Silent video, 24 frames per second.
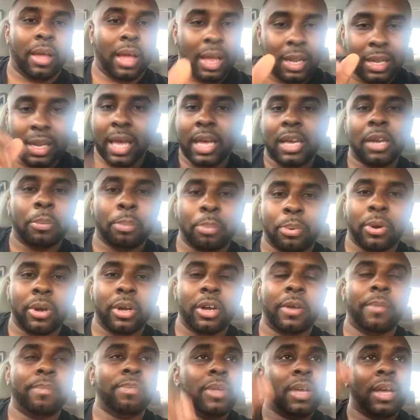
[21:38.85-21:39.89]
A lot of
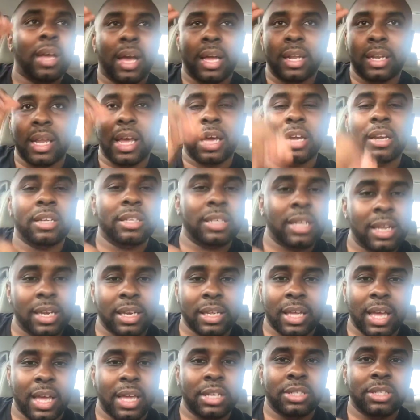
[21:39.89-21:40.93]
prayer, a lot of
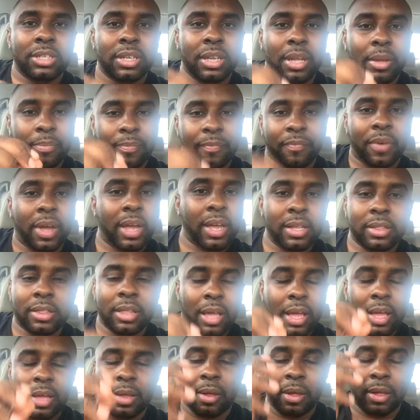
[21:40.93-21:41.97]
dedication and faith,
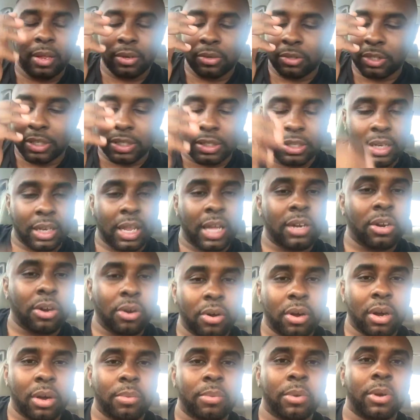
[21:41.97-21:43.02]
and just a lot of
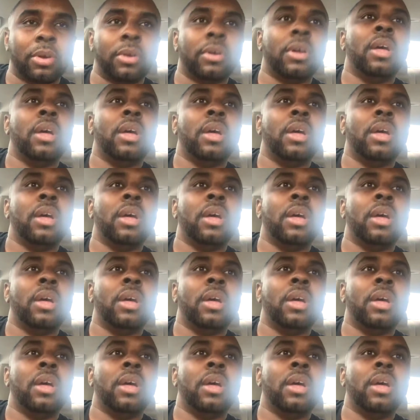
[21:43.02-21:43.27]
hard work.